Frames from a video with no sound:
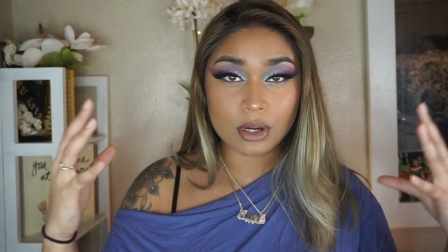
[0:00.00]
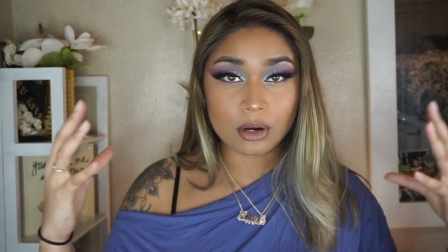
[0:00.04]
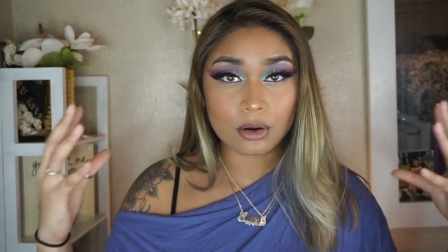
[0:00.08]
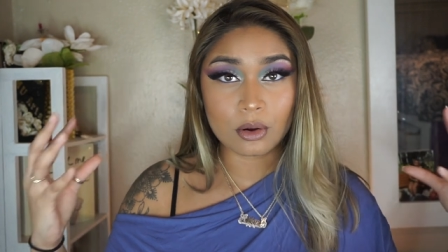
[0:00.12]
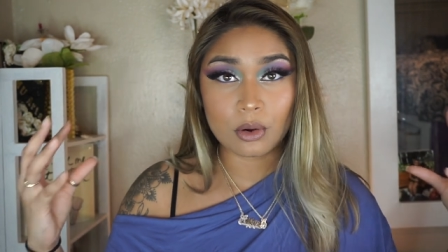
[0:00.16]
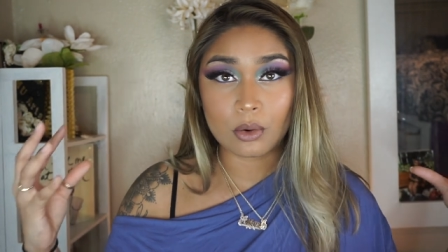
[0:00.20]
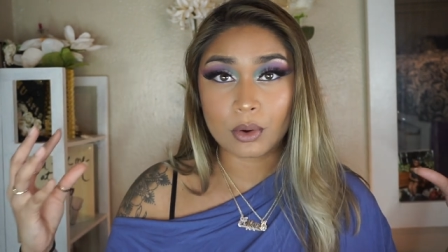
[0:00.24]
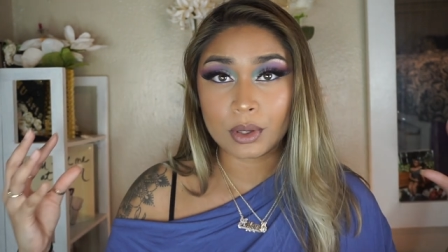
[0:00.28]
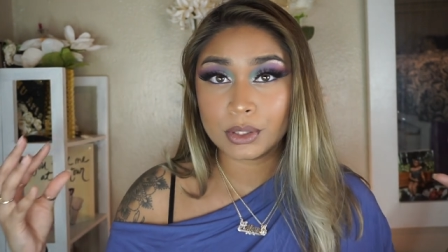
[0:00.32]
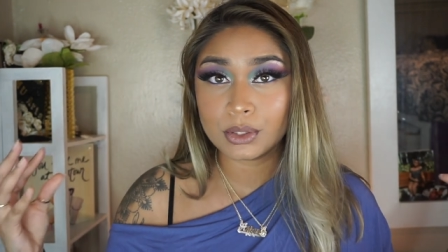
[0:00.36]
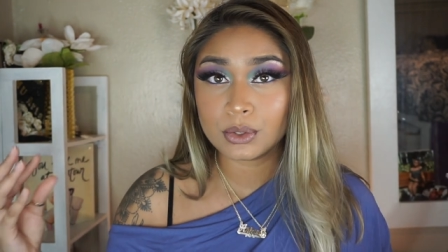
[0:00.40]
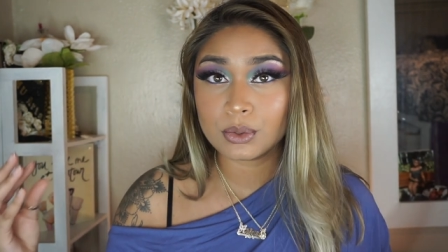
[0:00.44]
are
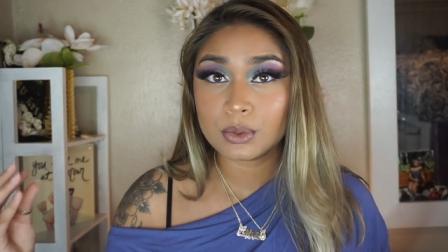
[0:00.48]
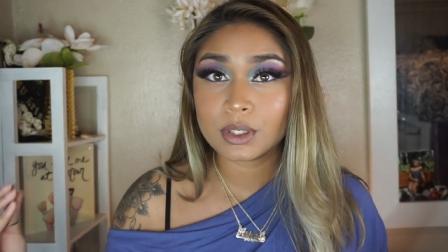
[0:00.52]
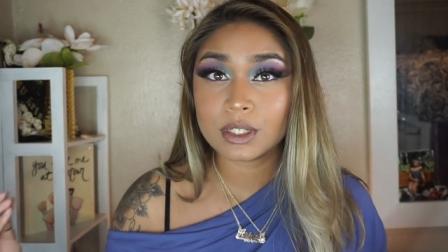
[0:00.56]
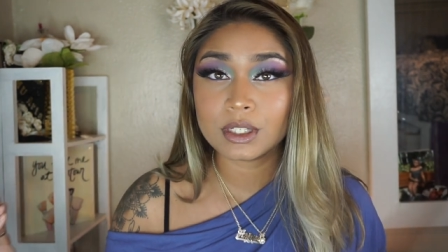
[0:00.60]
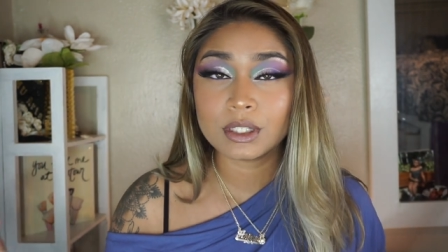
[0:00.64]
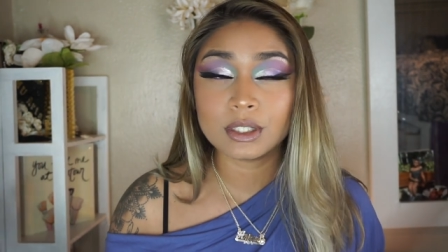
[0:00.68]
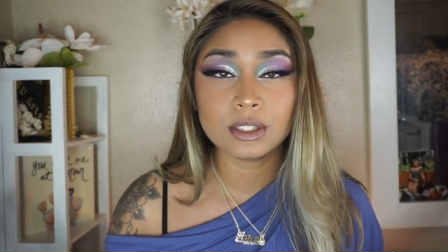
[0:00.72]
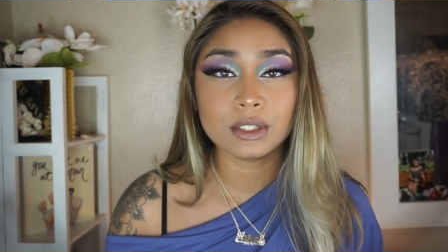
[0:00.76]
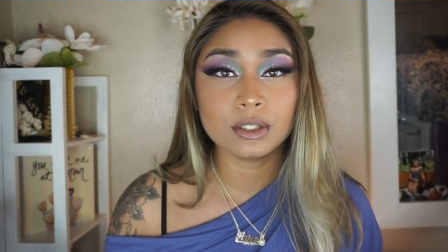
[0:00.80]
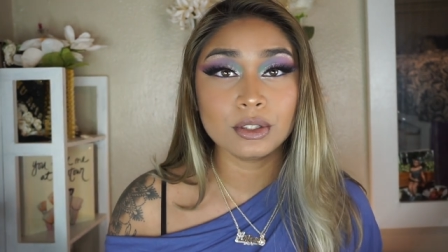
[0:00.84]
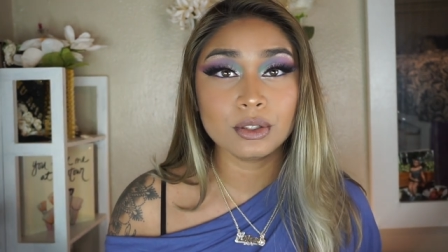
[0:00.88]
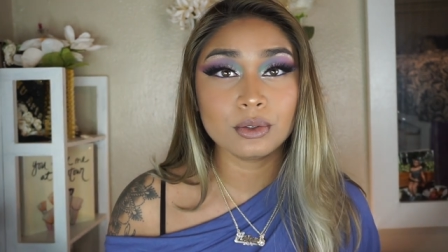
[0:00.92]
going to
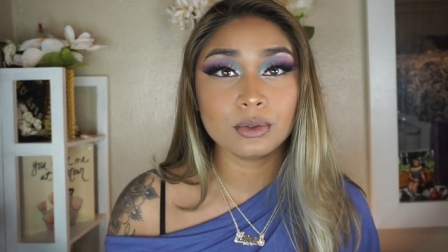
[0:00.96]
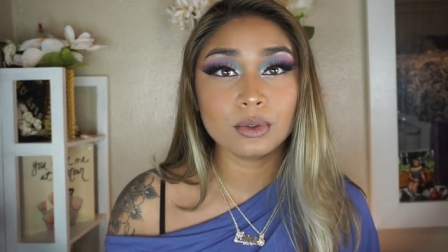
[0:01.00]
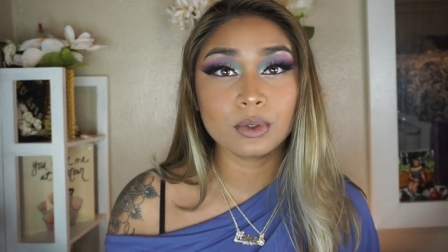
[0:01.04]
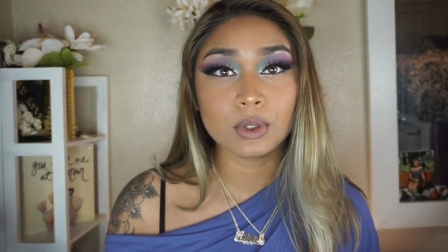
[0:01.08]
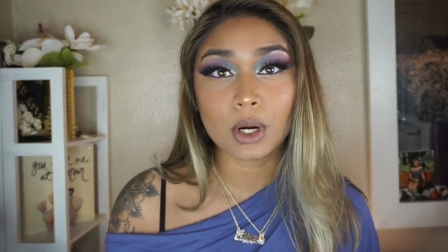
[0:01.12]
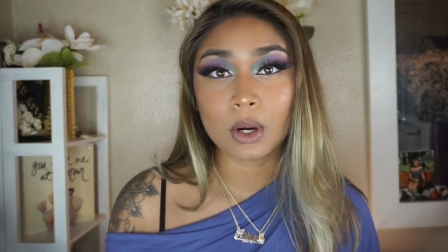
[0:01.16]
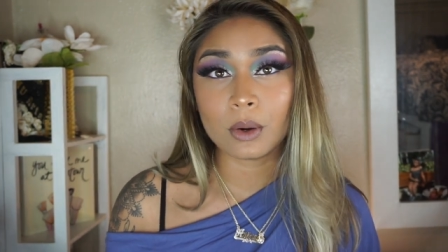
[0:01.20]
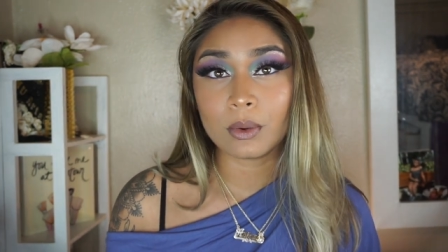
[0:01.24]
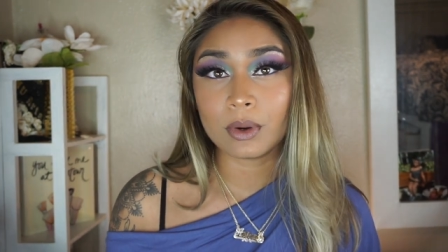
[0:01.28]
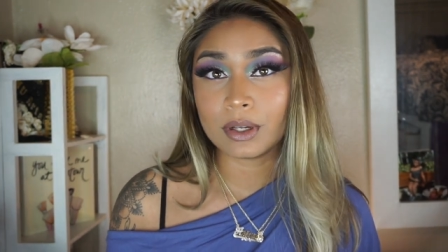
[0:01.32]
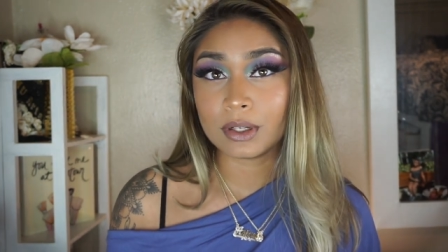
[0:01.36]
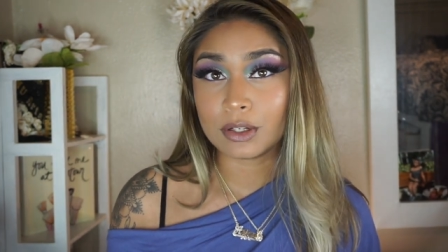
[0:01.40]
continue
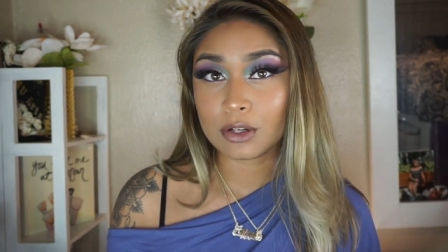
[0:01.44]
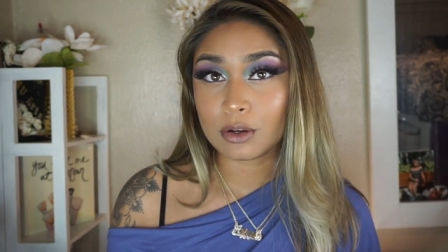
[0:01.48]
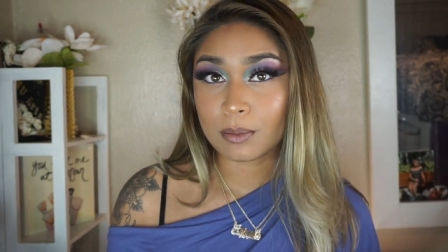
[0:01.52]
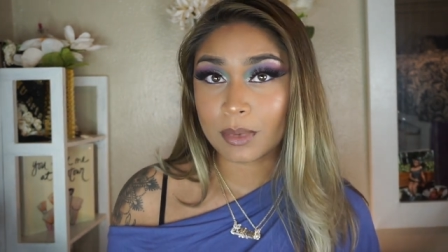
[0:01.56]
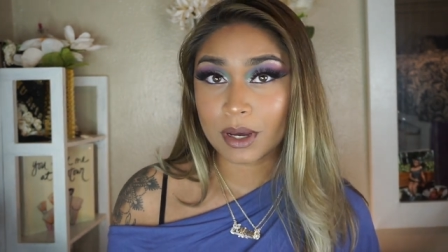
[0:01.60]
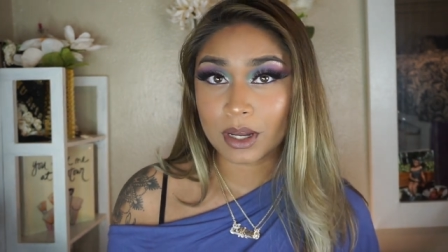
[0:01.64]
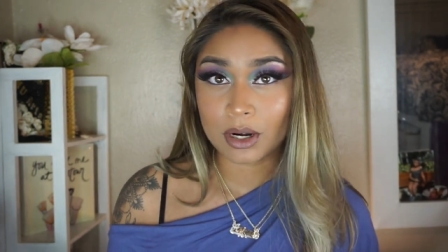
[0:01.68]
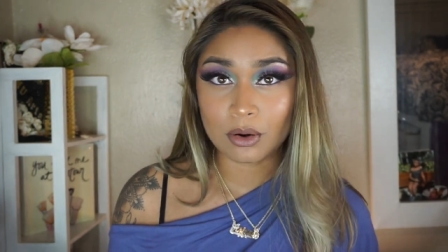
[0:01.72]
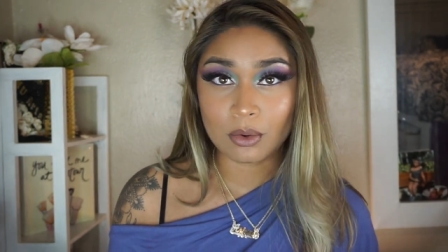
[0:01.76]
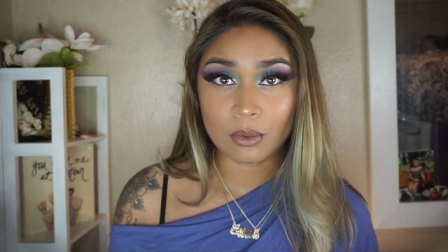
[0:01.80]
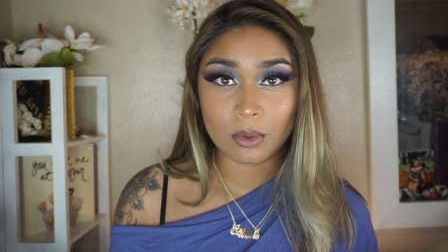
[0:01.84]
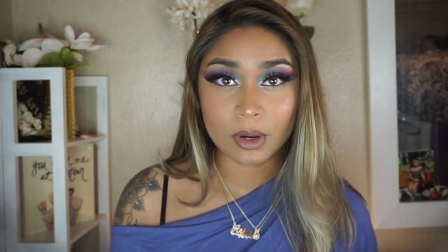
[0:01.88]
growing no
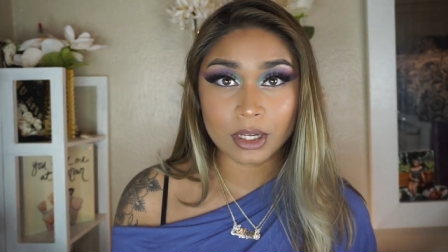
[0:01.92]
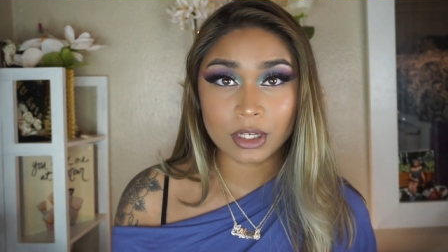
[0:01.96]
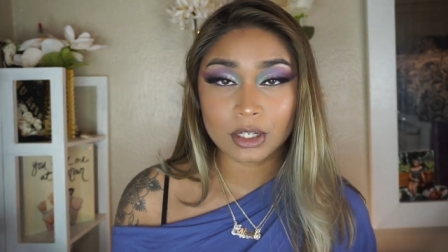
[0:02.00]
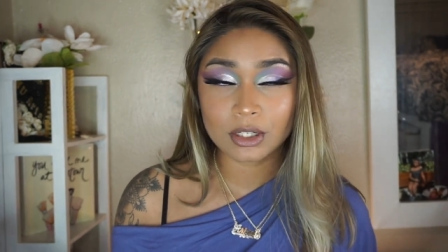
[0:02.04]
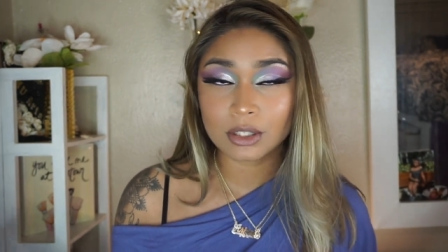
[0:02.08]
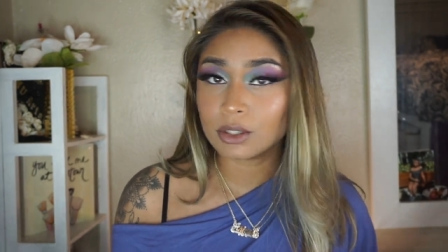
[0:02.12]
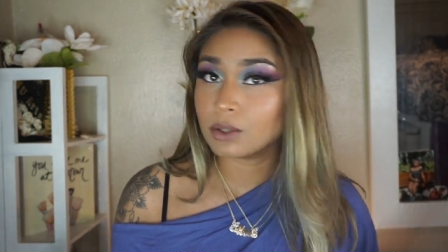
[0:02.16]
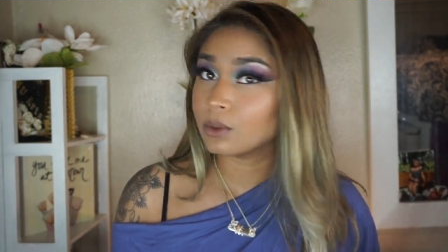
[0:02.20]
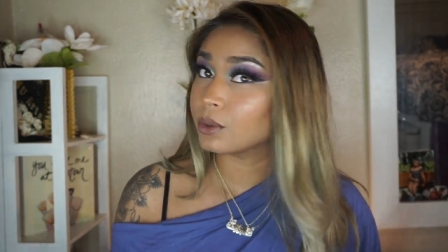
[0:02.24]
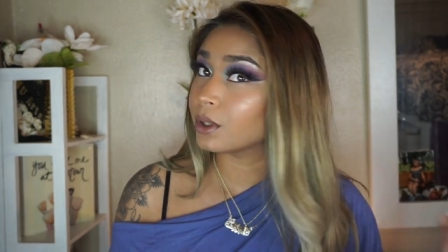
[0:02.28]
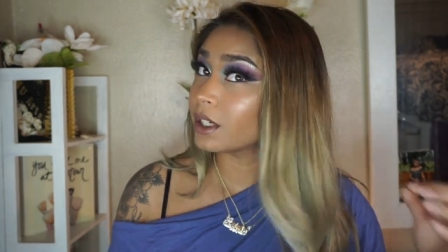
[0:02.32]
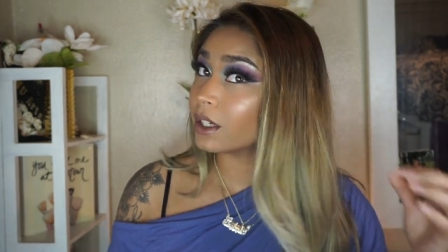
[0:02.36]
matter what
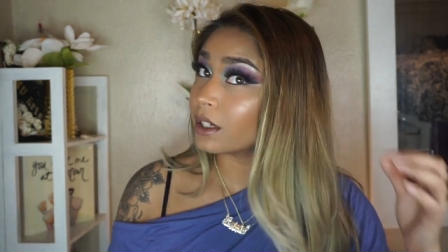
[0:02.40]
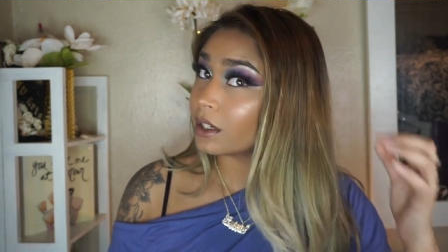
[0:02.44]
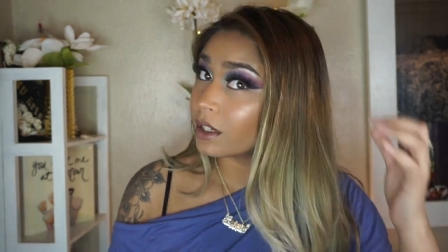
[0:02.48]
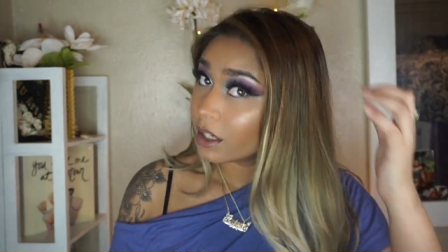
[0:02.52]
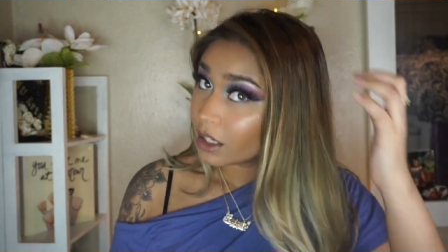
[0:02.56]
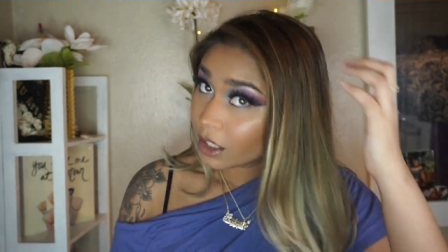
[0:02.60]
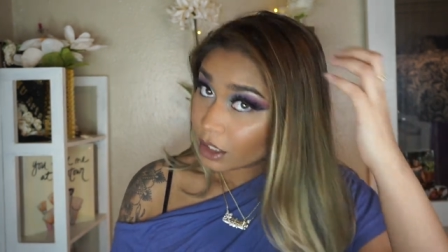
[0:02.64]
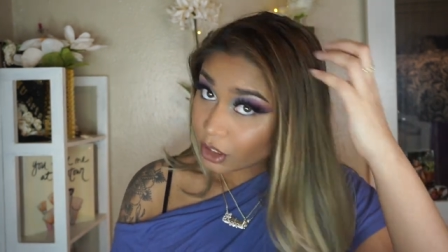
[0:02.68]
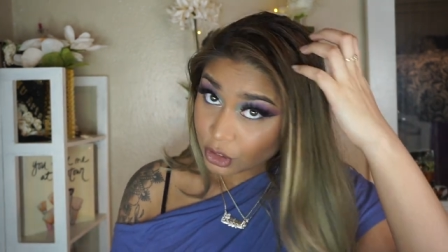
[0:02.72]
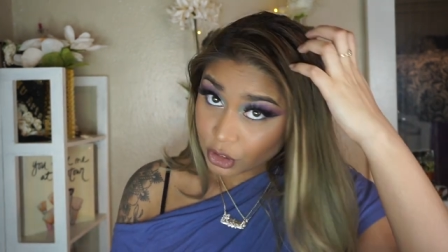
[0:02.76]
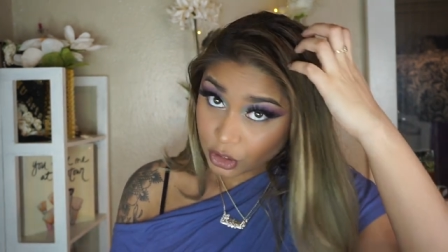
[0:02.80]
you're doing,